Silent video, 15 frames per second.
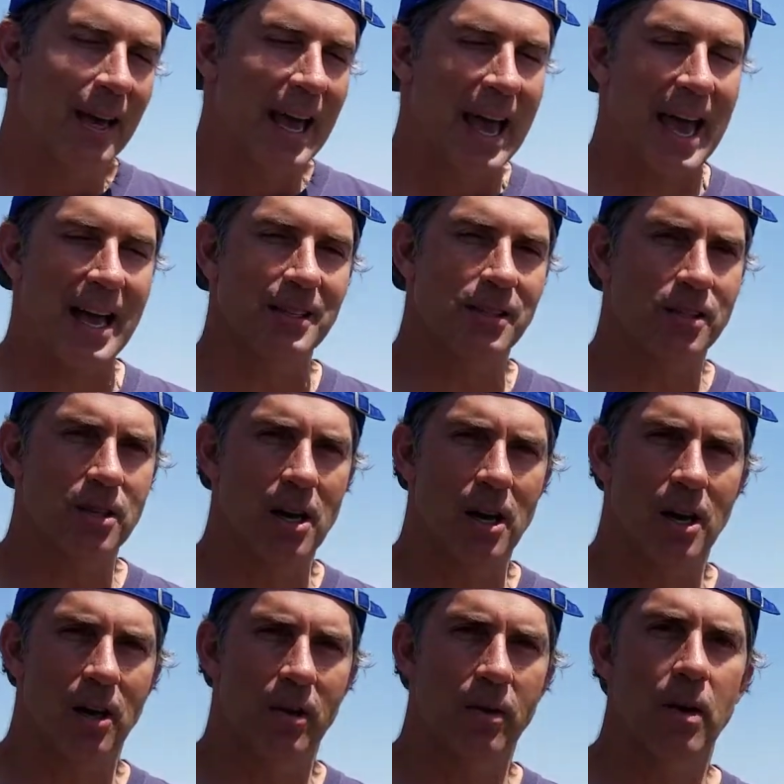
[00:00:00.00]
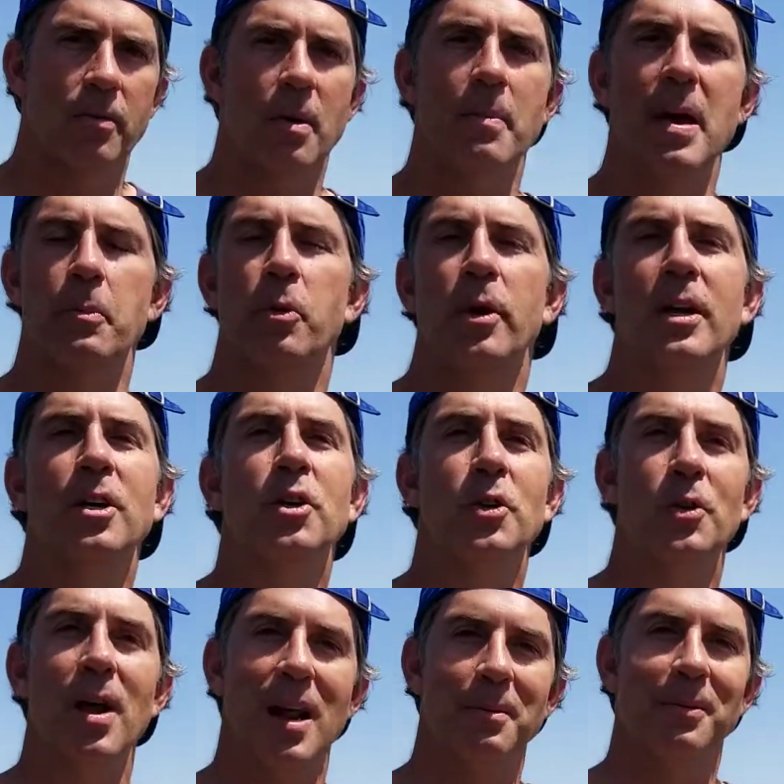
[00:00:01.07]
And so the men were
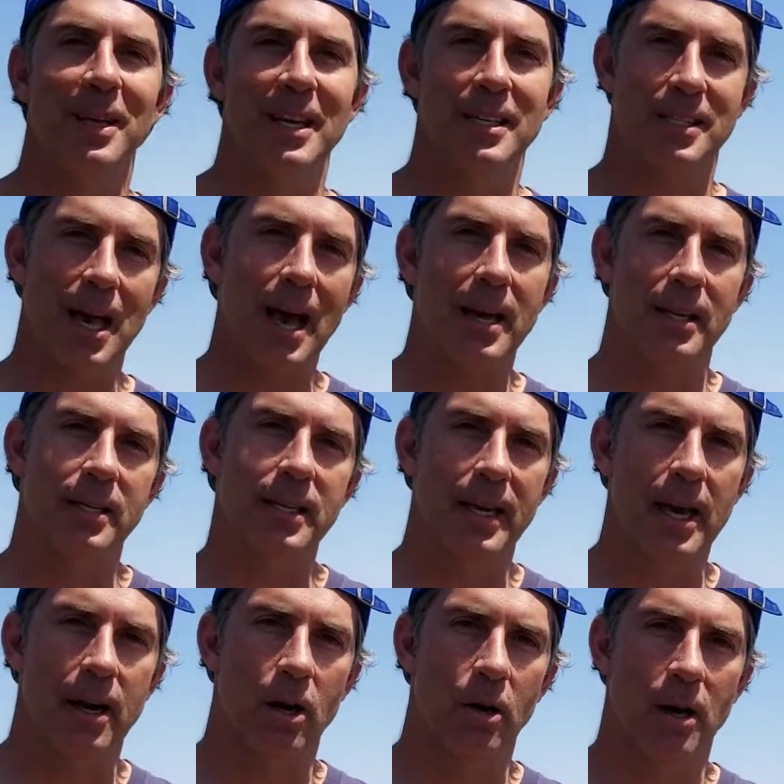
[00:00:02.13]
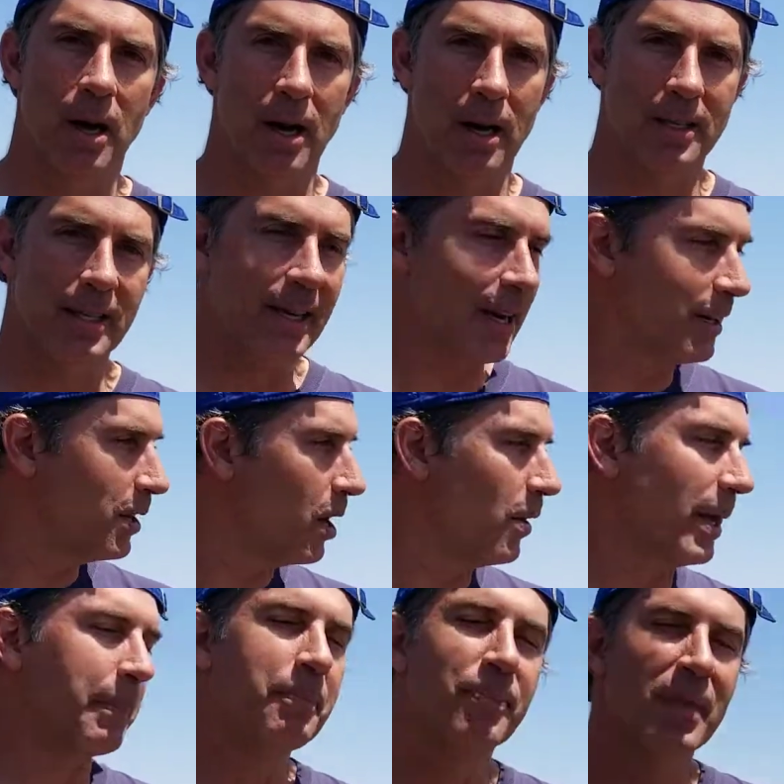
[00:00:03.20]
incredibly excited to get going.